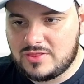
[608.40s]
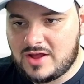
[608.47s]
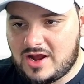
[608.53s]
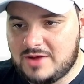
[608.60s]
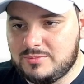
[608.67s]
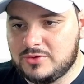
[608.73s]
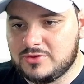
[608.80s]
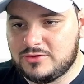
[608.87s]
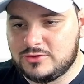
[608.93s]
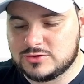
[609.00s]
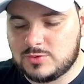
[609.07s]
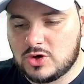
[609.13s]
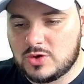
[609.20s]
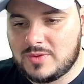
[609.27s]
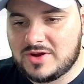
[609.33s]
both of those
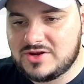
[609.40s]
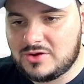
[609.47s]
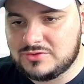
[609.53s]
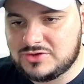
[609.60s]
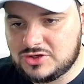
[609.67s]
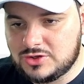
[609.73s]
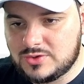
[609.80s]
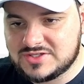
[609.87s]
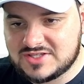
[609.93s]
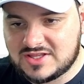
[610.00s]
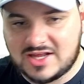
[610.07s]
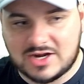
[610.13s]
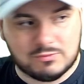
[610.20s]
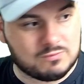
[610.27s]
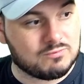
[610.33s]
Pokemon don't do. It's a
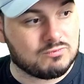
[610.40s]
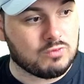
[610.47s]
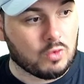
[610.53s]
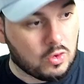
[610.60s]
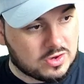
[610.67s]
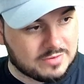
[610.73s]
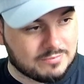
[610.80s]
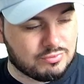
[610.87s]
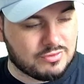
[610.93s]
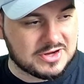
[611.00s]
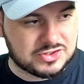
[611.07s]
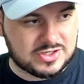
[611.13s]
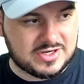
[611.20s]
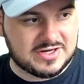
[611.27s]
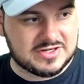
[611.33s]
lot of roll
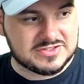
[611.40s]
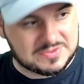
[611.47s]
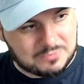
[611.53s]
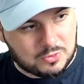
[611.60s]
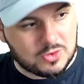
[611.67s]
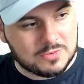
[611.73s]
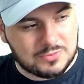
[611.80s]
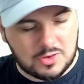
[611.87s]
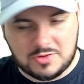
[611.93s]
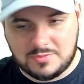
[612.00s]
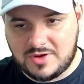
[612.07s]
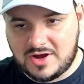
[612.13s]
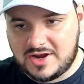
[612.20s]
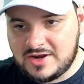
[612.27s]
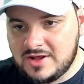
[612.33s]
compression in a support
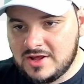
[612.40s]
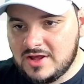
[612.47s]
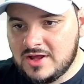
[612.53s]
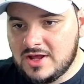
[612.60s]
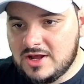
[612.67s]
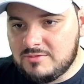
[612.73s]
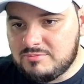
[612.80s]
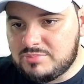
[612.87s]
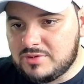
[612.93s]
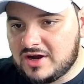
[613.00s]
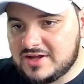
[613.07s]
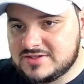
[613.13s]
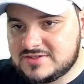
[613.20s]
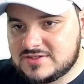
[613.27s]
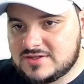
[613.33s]
Pokemon,
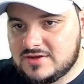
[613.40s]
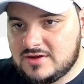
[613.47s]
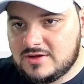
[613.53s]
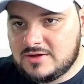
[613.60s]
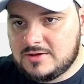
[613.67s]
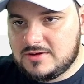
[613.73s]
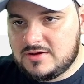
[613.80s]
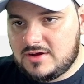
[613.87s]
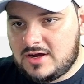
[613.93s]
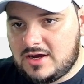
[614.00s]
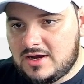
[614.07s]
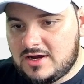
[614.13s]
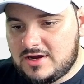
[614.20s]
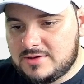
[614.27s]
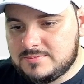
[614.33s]
but,
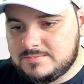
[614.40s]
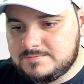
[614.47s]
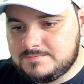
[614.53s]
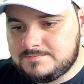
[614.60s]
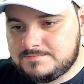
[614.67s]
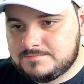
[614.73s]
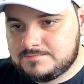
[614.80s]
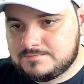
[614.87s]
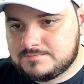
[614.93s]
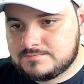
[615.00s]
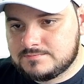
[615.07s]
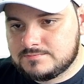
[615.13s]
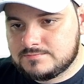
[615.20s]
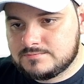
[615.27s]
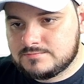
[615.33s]

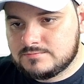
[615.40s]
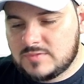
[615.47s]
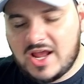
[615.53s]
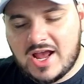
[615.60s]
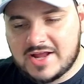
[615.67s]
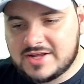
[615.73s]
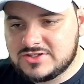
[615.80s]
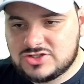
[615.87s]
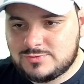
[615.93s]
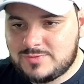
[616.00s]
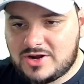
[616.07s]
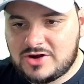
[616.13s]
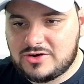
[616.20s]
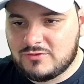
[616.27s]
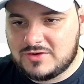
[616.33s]
yeah, I guess it's
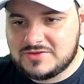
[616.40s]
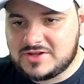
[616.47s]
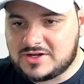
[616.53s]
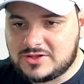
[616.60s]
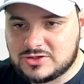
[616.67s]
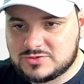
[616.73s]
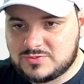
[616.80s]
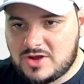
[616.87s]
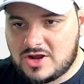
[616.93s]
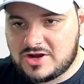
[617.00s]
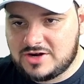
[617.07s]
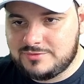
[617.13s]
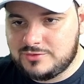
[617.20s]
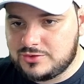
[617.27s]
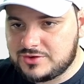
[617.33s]
better to run the Clear Smog on
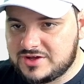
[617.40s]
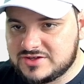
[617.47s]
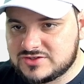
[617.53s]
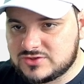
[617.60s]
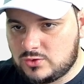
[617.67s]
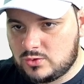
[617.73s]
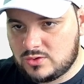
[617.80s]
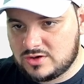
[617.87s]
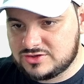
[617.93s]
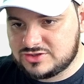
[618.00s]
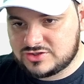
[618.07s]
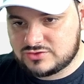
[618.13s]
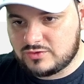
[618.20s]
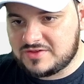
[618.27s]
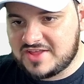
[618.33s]
Amoonguss or
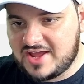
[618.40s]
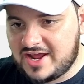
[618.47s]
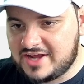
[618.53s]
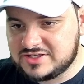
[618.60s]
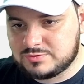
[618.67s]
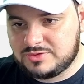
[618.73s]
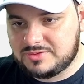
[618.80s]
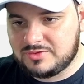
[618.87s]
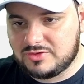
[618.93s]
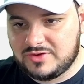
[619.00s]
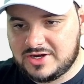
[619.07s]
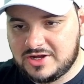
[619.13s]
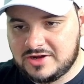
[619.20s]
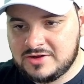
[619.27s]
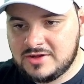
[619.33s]
just run the Haze
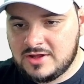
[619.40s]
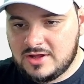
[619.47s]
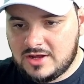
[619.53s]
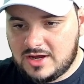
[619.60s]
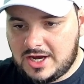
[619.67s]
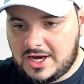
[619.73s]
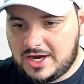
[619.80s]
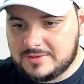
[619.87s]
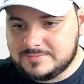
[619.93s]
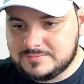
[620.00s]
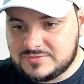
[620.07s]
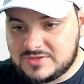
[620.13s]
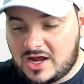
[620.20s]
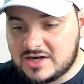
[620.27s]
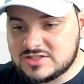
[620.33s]
Primarina.
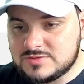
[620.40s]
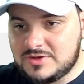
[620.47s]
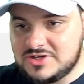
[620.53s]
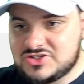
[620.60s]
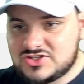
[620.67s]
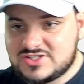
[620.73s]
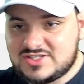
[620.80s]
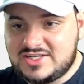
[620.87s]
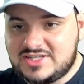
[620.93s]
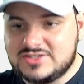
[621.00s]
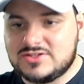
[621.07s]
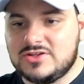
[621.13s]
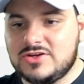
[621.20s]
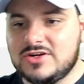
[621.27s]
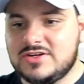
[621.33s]
Not as much
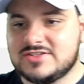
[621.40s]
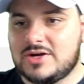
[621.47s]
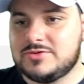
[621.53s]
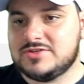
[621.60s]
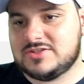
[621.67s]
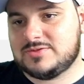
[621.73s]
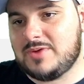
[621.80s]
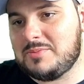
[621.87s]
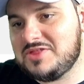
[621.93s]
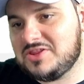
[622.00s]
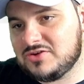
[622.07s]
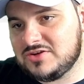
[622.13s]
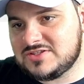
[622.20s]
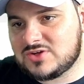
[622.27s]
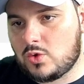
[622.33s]
Sneasler as I was expecting. I mean,
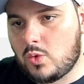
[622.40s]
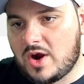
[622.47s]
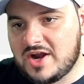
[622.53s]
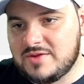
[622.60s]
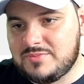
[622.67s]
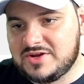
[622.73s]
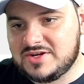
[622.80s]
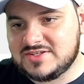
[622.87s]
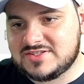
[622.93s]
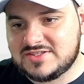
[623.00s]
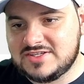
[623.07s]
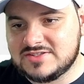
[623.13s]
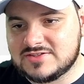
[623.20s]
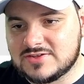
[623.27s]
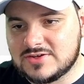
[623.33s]
there is quite a bit of
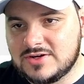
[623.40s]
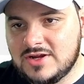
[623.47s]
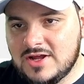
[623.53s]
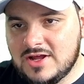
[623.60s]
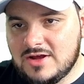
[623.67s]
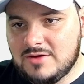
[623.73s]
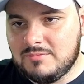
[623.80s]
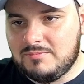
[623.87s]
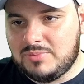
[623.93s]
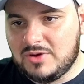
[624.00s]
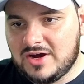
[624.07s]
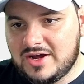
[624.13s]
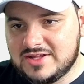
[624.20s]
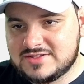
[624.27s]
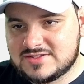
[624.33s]
Sneasler,
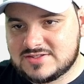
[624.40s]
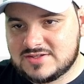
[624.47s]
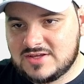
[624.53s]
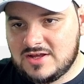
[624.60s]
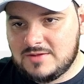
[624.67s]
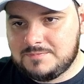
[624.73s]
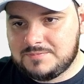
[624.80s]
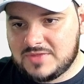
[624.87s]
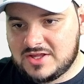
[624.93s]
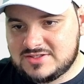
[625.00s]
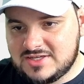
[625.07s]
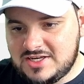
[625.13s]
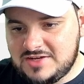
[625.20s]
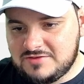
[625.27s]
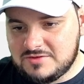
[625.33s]
but it
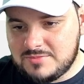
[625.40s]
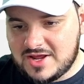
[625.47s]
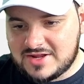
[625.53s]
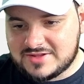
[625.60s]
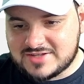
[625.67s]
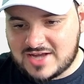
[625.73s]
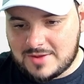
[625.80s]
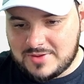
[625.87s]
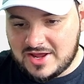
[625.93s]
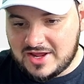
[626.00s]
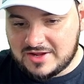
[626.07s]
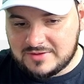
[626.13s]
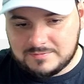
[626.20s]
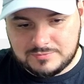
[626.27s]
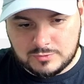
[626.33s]
didn't even make top
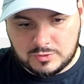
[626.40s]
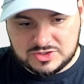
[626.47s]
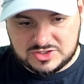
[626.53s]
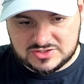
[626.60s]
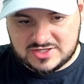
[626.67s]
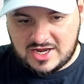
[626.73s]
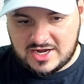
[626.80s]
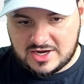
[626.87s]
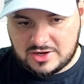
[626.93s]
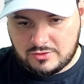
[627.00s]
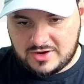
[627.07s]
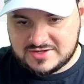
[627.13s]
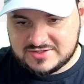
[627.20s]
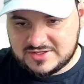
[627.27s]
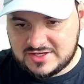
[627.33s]
8, which is kind of
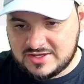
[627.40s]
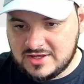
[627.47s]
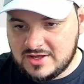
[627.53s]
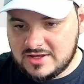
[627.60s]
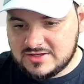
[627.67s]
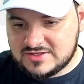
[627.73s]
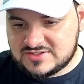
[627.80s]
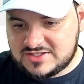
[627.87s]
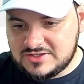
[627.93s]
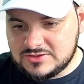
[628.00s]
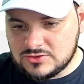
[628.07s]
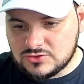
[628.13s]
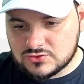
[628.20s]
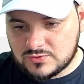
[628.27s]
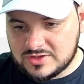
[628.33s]
crazy.
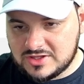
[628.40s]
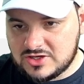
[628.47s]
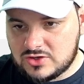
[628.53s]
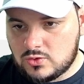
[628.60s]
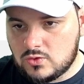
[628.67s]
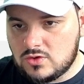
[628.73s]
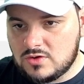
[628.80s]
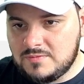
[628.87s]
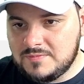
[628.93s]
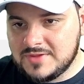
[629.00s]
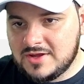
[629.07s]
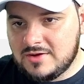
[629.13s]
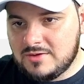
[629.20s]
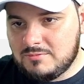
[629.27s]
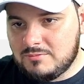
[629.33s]
Sneasler is really cool.
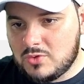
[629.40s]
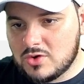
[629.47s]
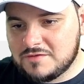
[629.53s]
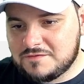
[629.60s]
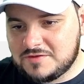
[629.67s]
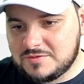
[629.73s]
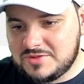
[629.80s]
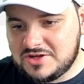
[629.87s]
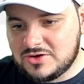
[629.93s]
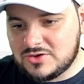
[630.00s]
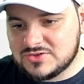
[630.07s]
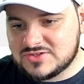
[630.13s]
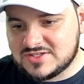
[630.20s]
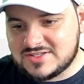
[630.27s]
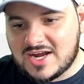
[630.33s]
More
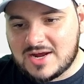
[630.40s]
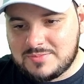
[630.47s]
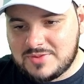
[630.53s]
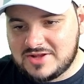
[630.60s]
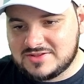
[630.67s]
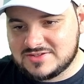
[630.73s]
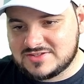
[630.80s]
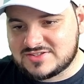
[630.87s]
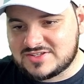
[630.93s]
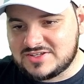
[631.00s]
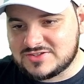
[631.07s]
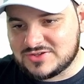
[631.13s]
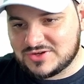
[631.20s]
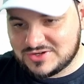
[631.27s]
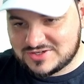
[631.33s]
Flamigos in top 8 than
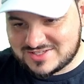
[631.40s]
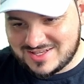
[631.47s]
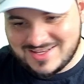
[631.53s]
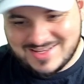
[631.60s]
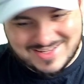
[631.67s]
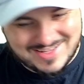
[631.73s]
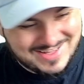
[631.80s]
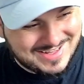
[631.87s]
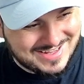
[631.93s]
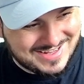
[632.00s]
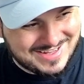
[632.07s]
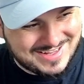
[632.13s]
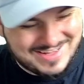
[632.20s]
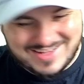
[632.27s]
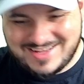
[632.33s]
Sneaslers.
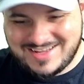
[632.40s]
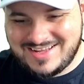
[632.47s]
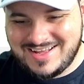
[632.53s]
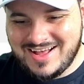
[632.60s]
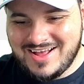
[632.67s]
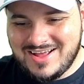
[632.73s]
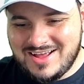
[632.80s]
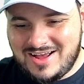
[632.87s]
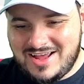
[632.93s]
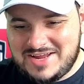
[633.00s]
In